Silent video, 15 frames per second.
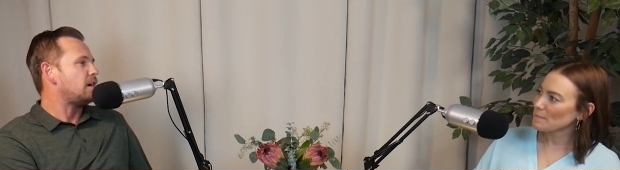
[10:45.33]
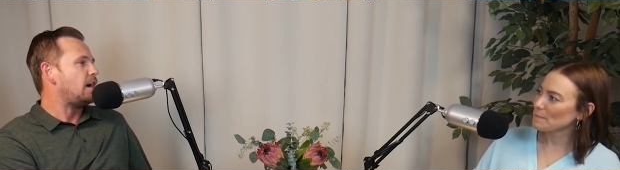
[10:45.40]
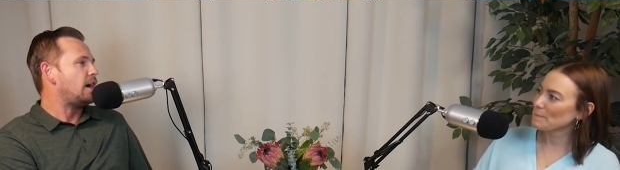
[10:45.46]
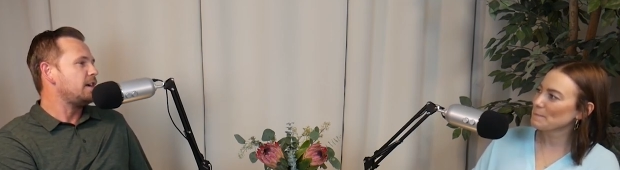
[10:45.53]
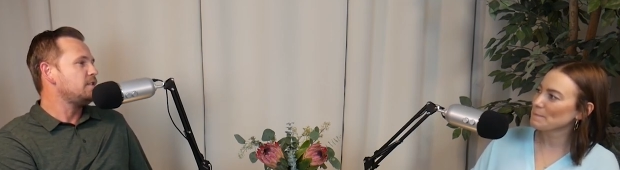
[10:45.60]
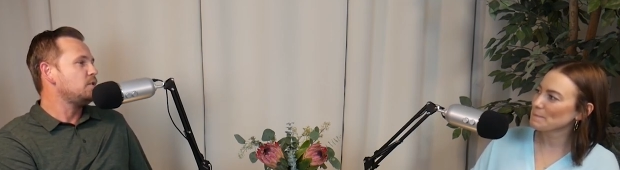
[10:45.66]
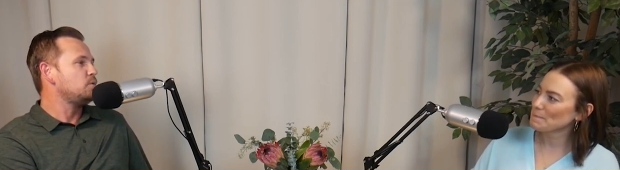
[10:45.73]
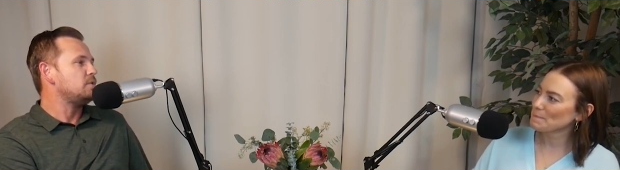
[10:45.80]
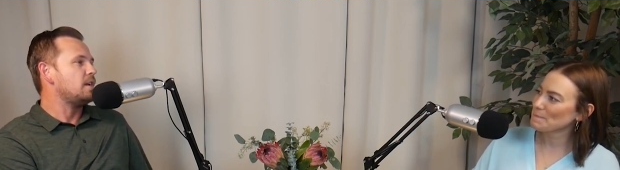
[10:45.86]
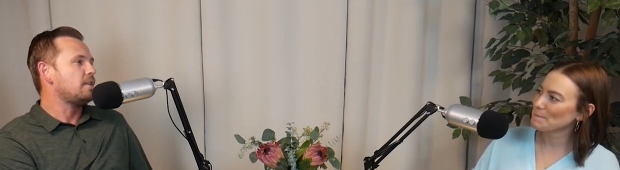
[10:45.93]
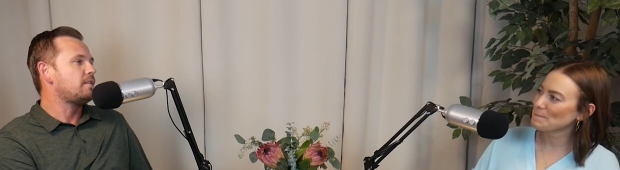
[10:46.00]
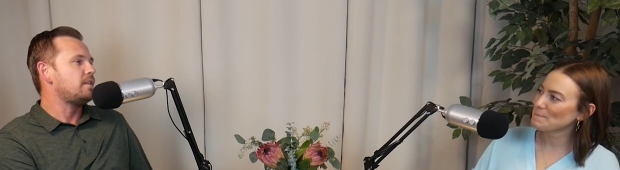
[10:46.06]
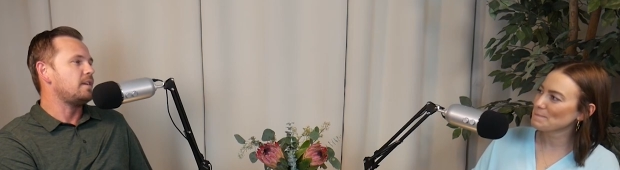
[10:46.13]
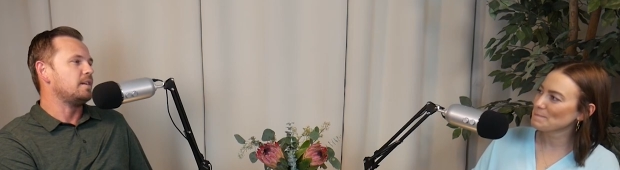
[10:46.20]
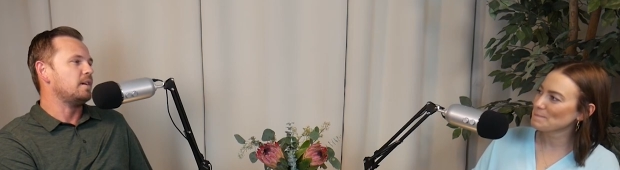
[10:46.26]
Speaker 1: I know
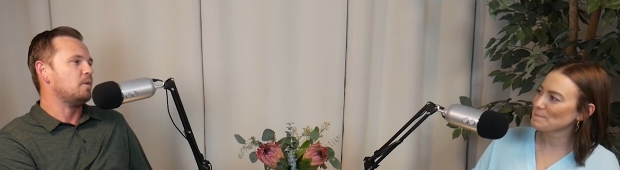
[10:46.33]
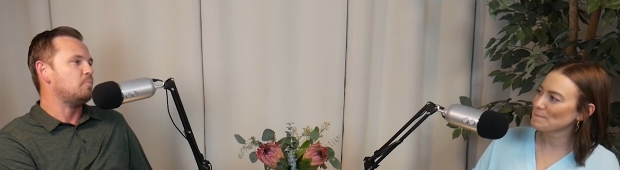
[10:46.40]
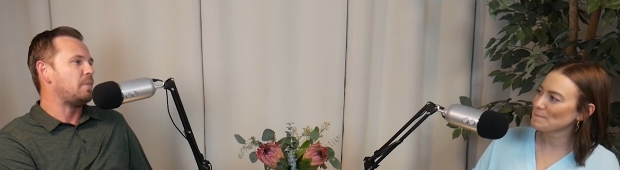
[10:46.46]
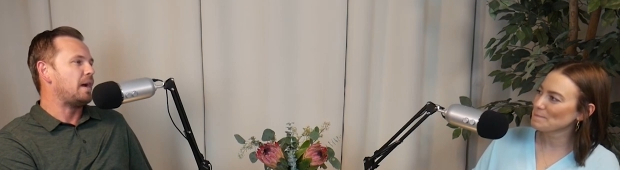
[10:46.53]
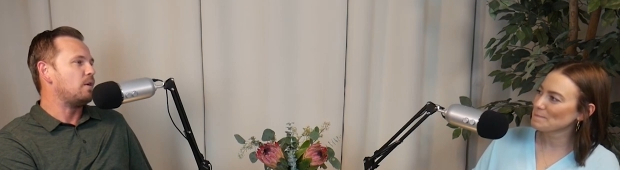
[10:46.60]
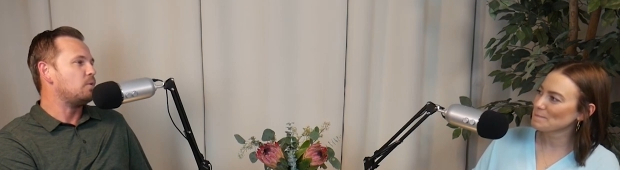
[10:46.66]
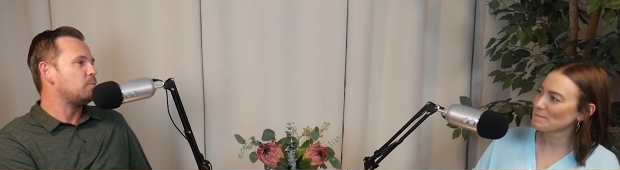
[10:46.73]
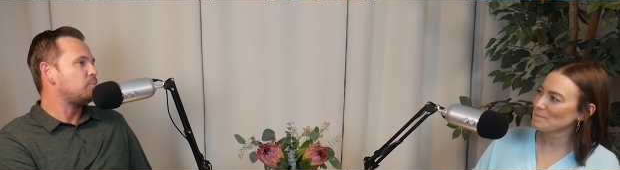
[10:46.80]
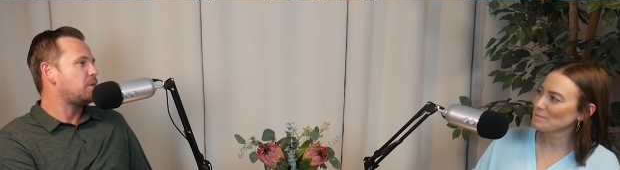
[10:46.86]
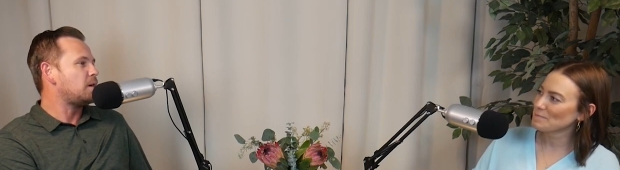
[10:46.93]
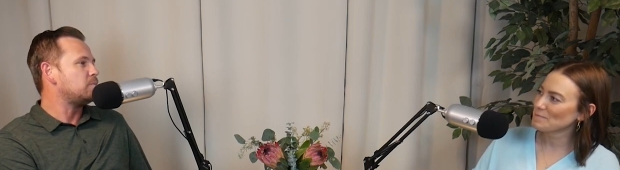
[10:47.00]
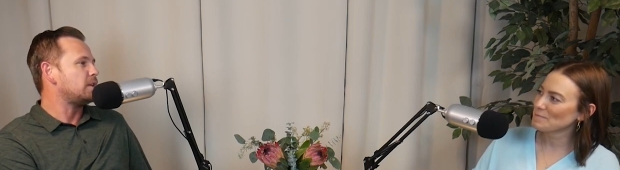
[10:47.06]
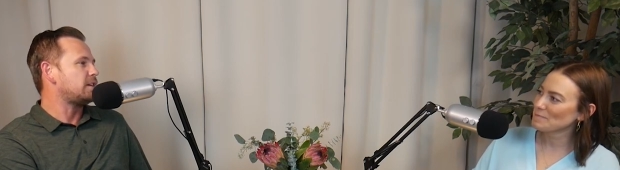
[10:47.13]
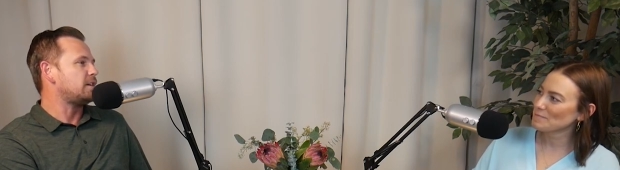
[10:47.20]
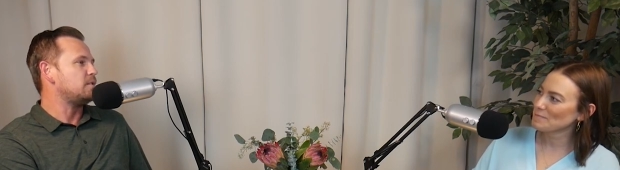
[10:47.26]
nothing about
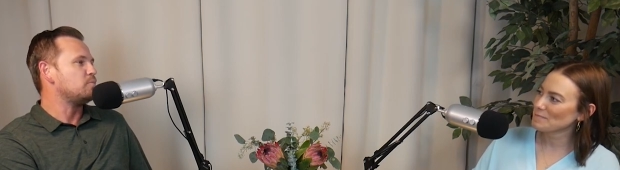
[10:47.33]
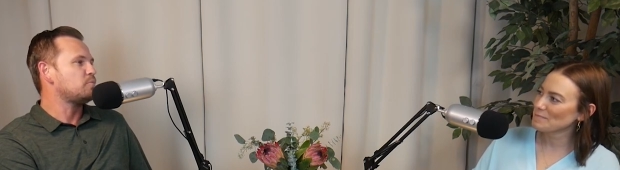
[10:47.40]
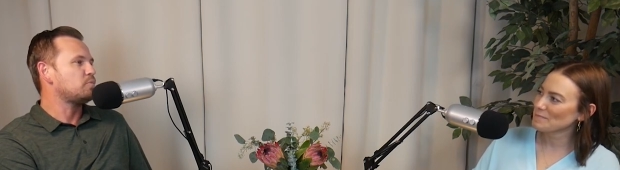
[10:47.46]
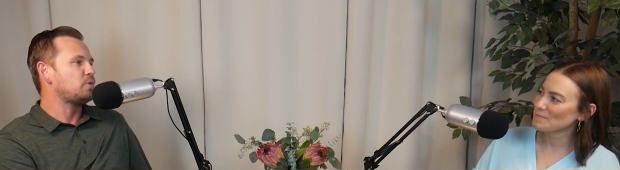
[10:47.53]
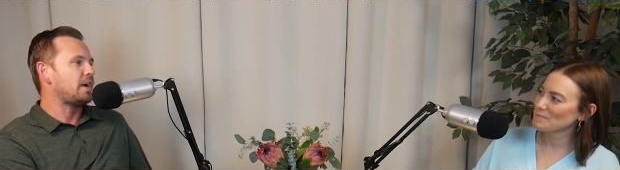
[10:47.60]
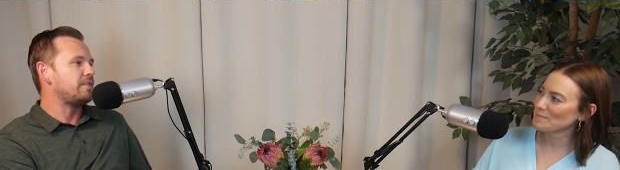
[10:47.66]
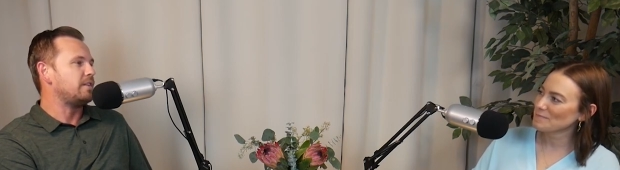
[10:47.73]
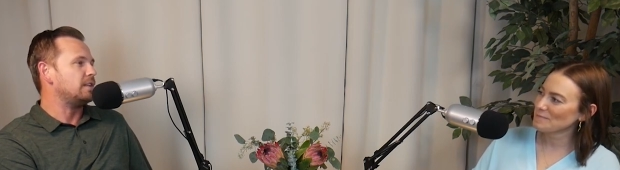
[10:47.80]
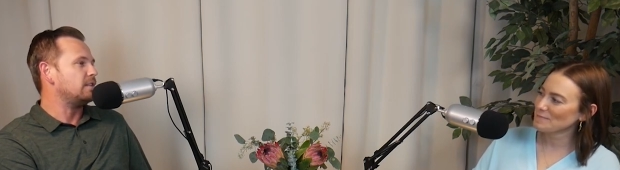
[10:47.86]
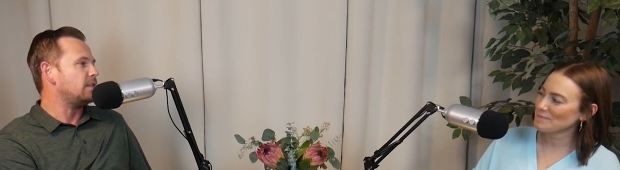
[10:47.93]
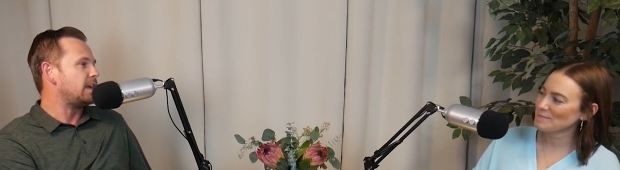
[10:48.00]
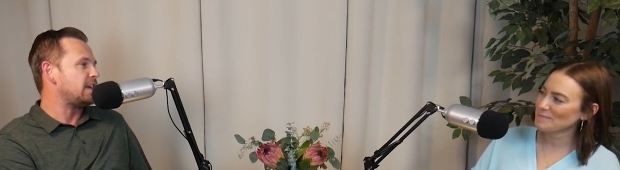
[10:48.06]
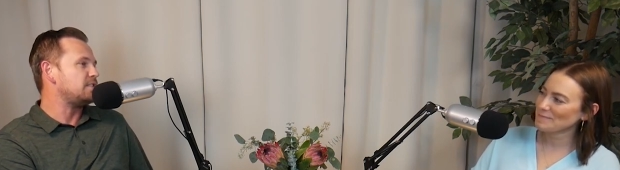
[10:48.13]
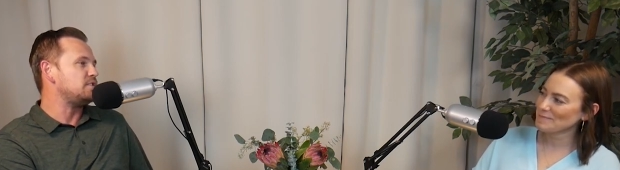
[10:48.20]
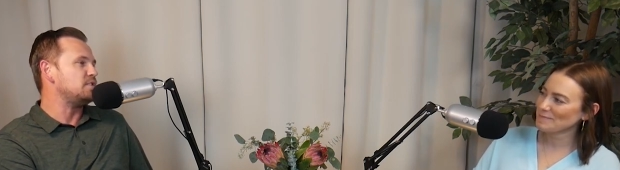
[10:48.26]
public and private
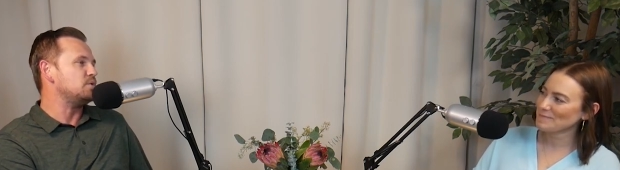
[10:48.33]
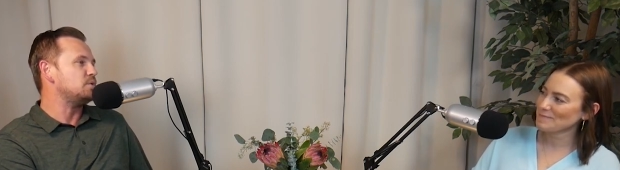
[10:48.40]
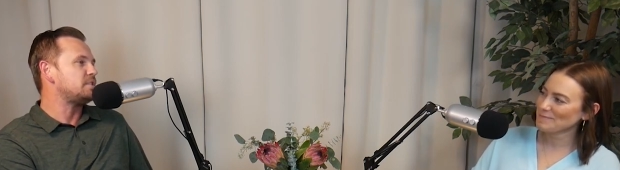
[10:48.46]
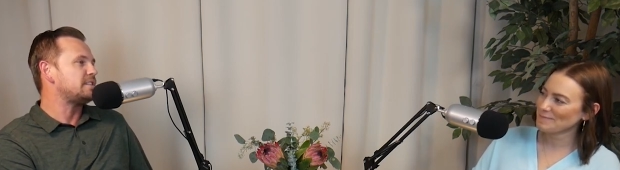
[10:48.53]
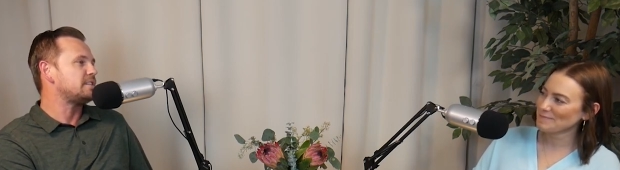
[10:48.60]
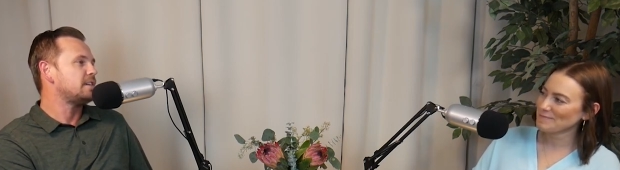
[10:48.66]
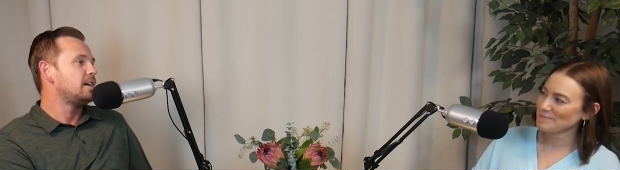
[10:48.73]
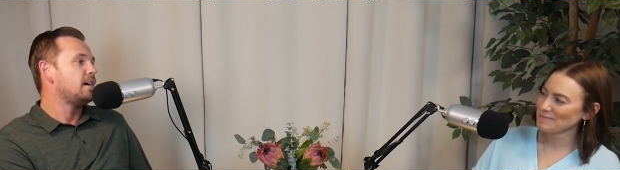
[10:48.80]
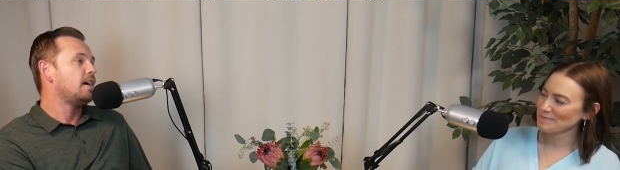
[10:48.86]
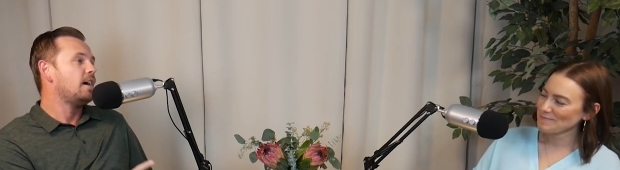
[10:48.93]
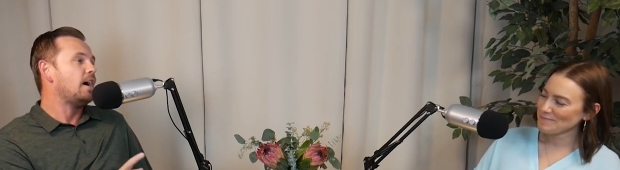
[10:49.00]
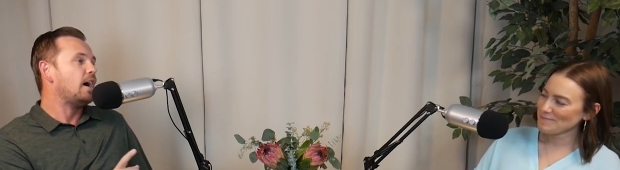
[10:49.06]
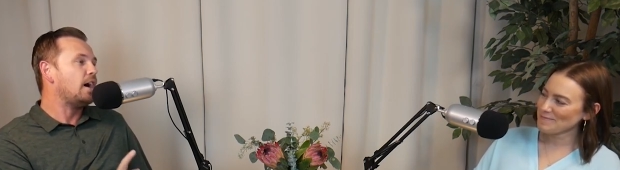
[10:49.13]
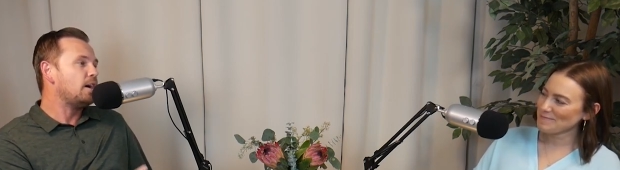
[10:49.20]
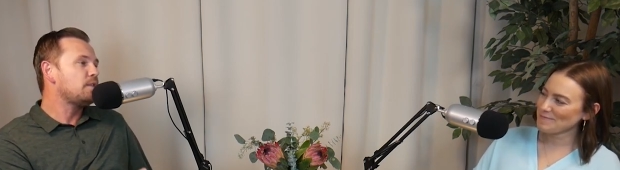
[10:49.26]
land use
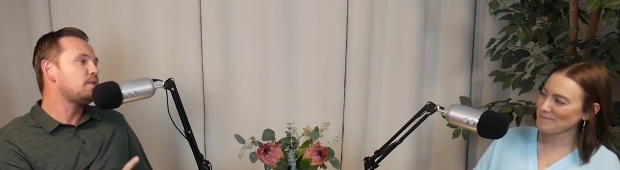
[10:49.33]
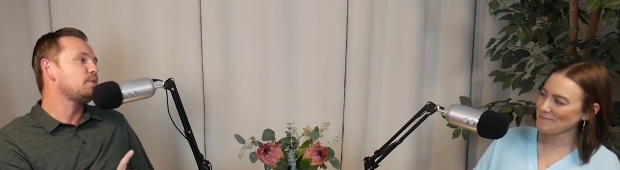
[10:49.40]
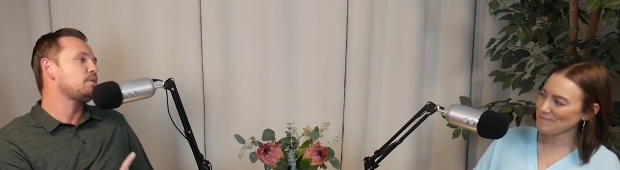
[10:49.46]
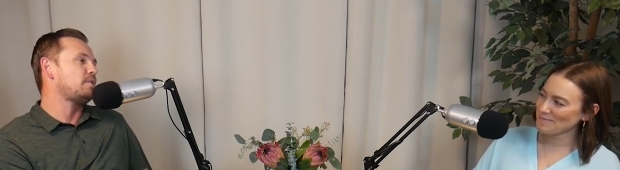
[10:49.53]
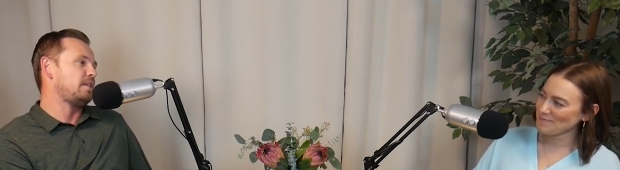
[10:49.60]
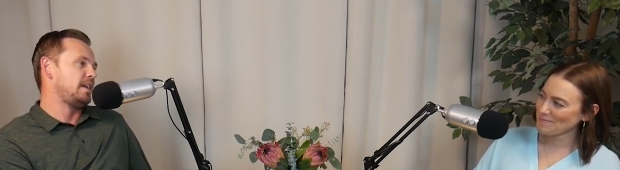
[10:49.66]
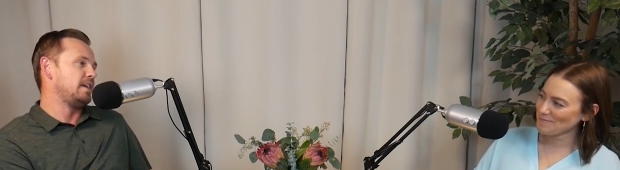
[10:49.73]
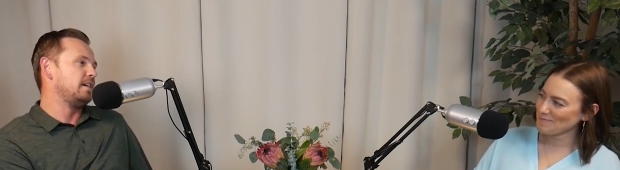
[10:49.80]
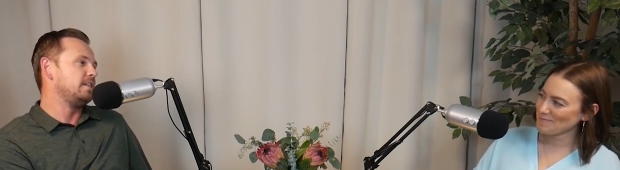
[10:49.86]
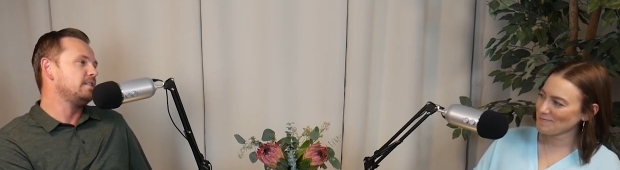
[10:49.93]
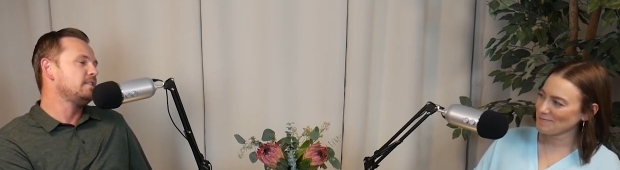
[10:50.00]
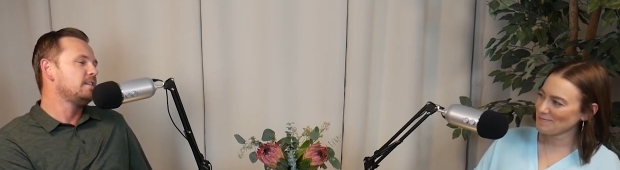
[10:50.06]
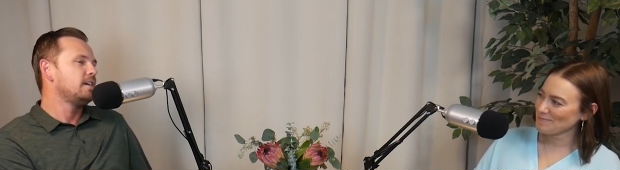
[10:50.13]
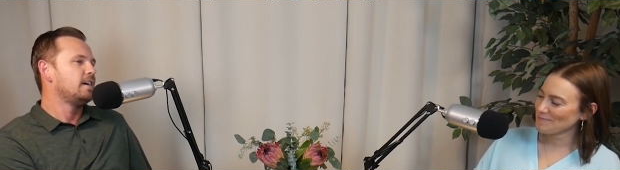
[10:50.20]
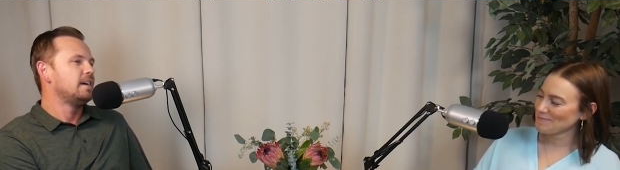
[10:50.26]
other than